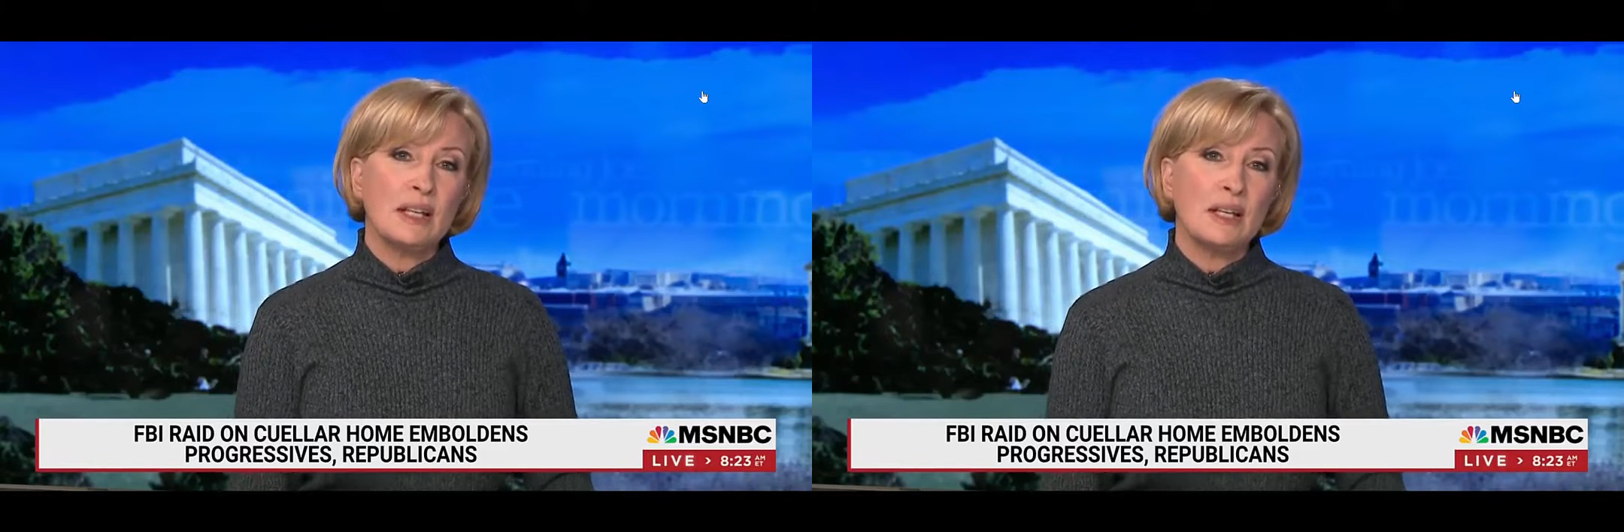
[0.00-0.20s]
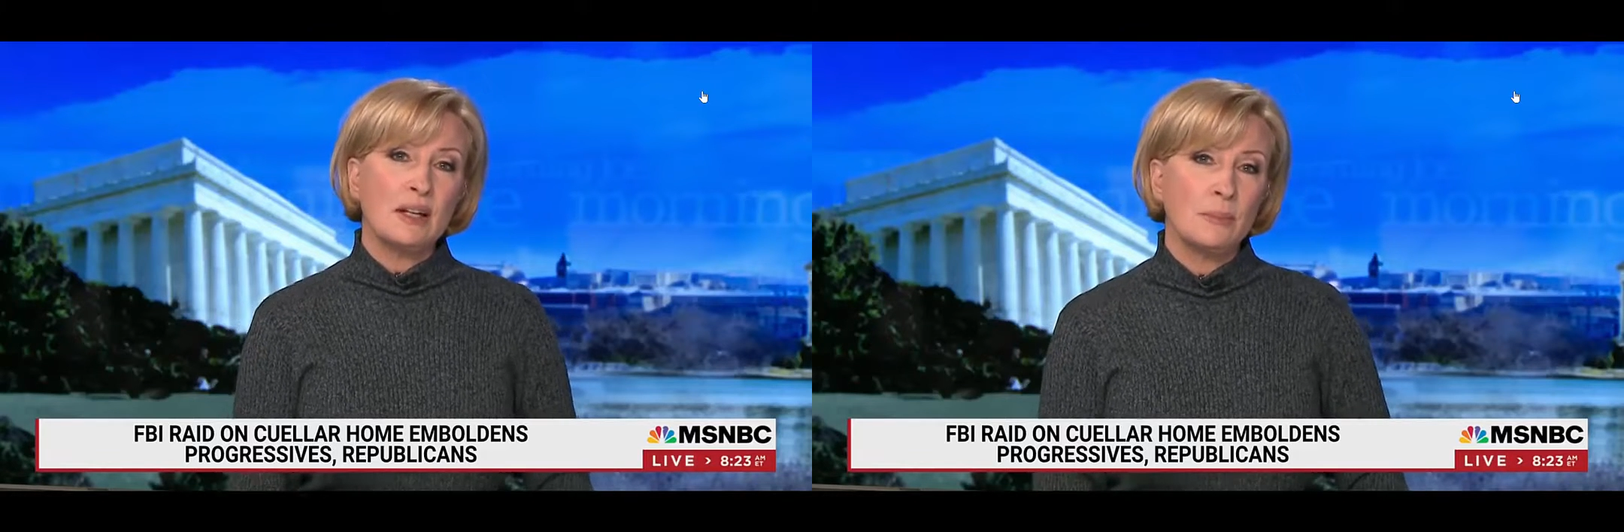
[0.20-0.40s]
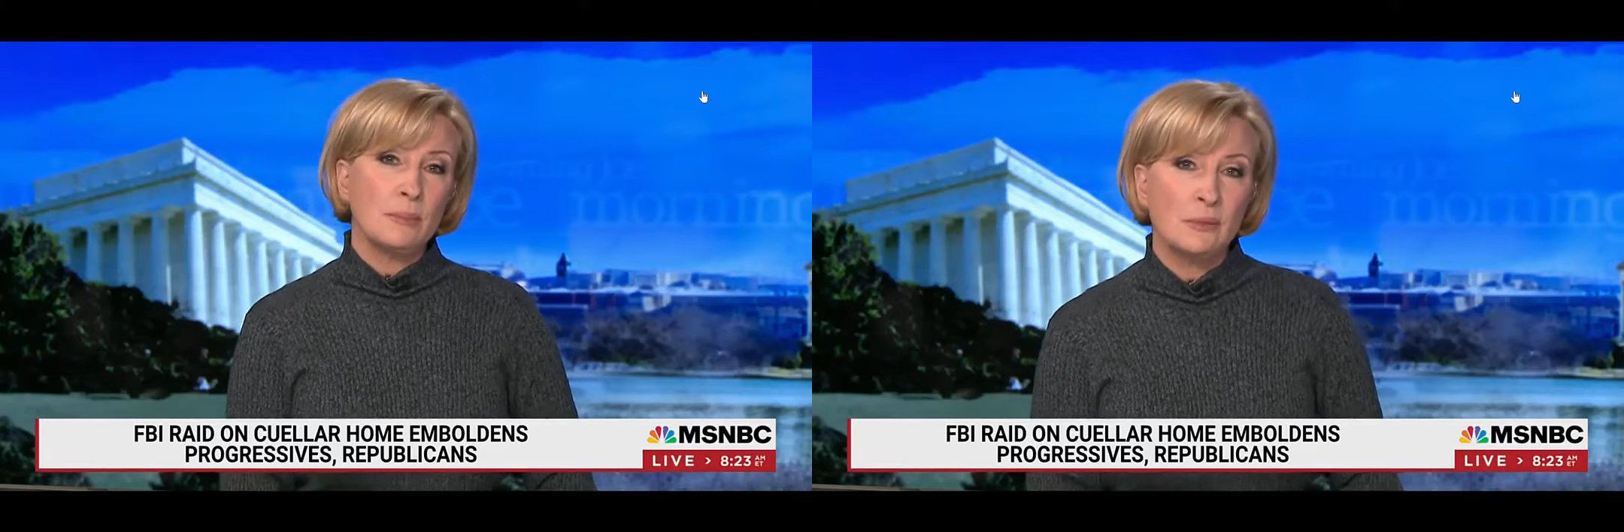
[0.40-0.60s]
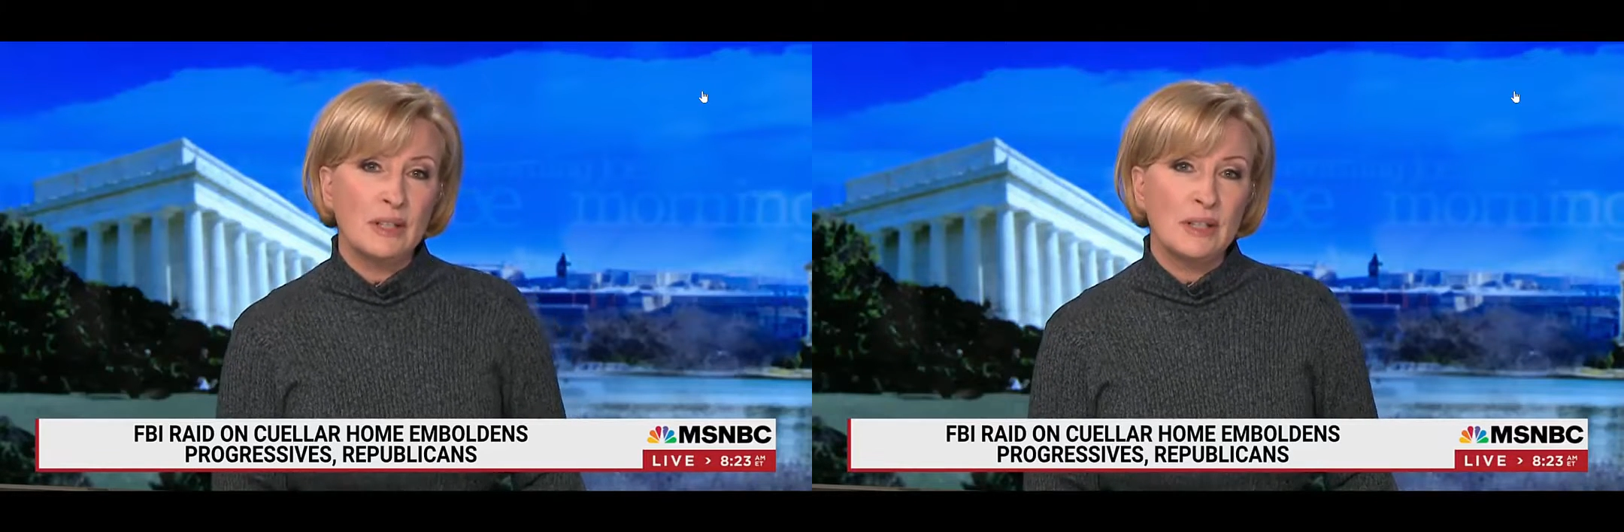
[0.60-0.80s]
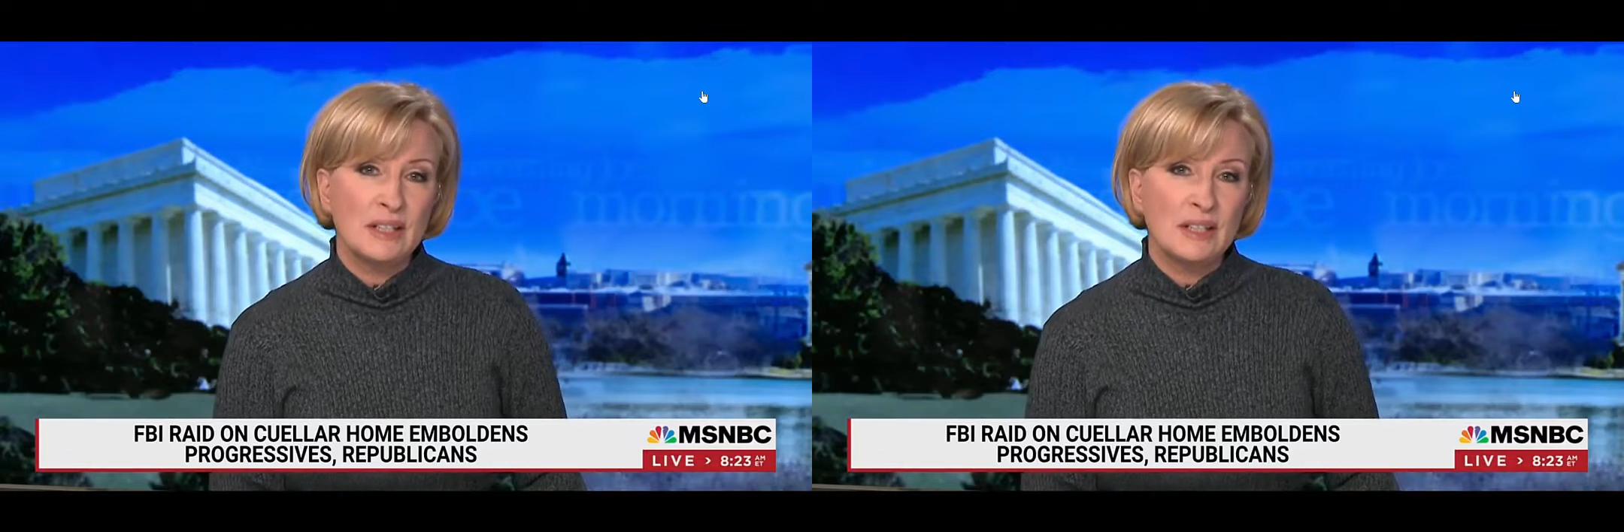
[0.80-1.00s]
on
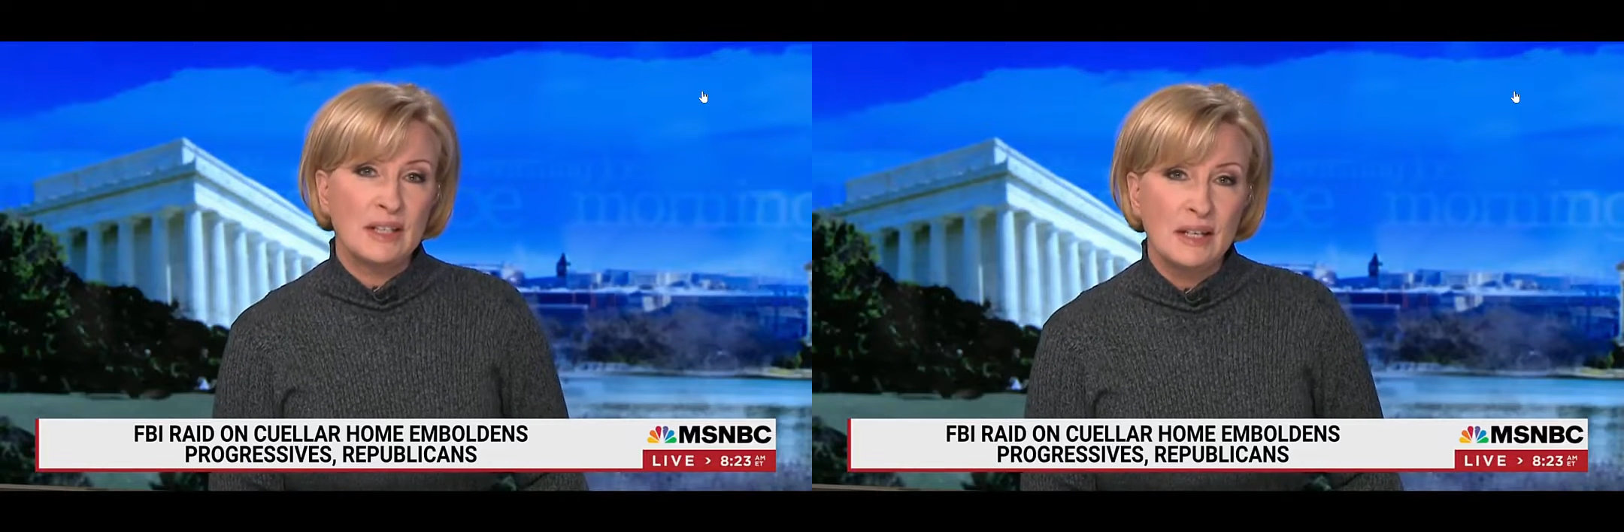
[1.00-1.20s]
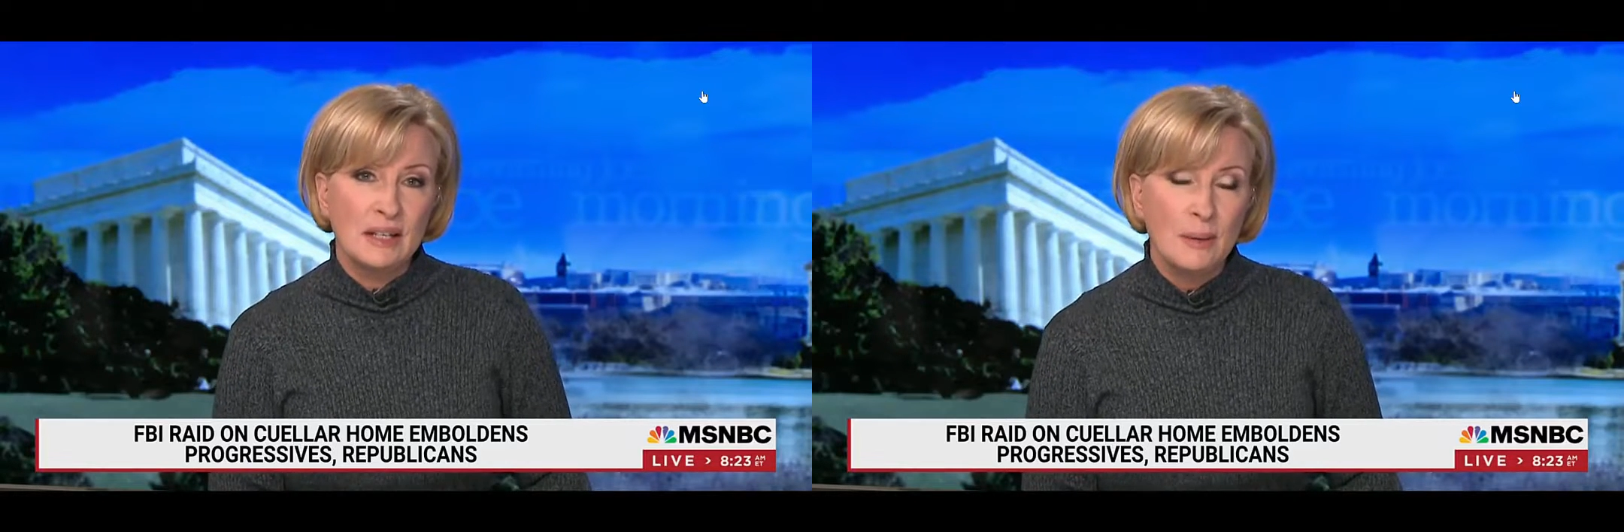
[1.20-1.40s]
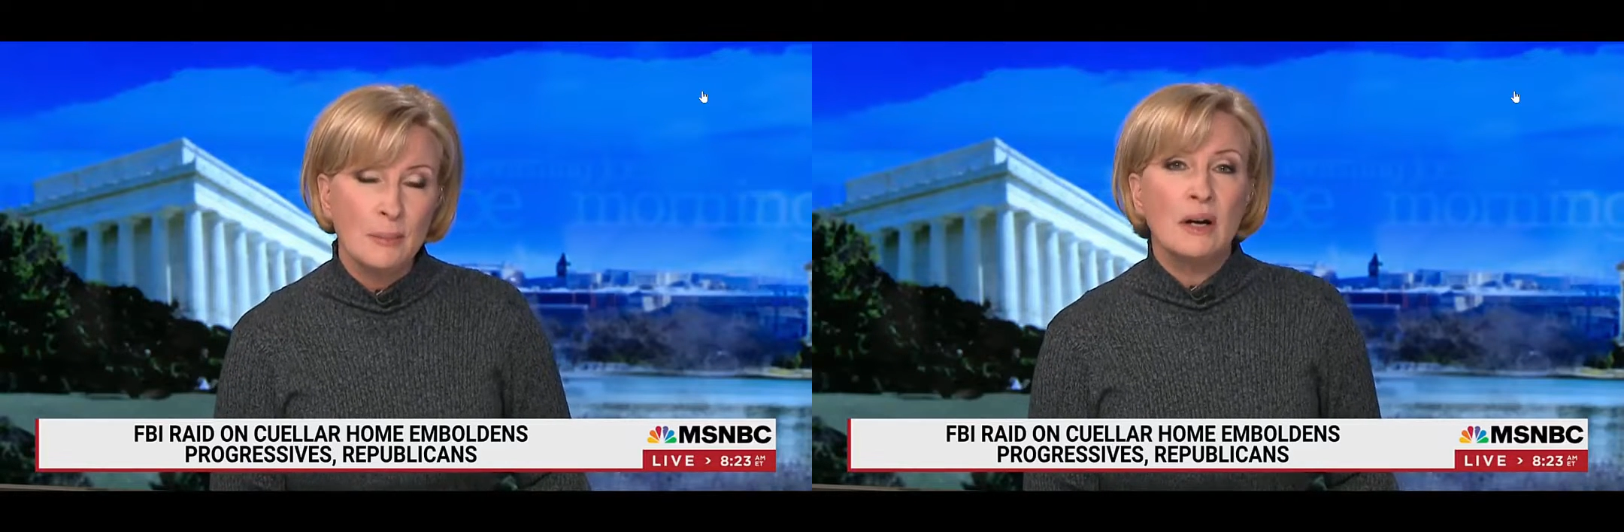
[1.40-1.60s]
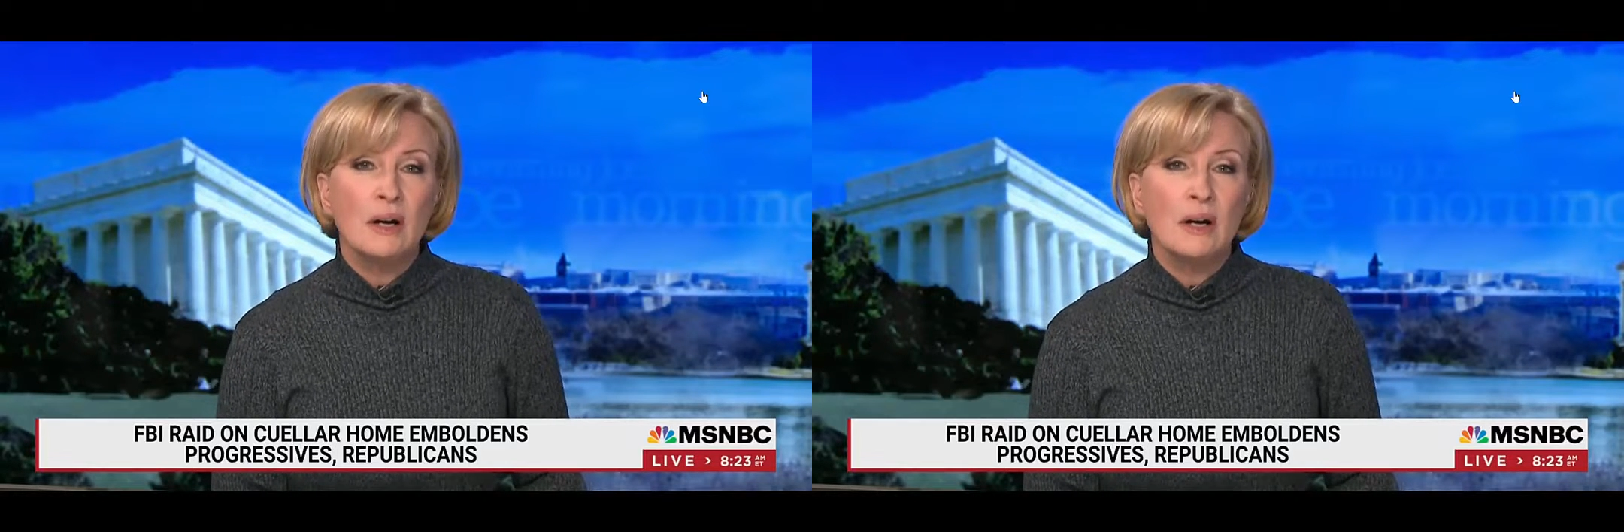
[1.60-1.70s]
moderates in a number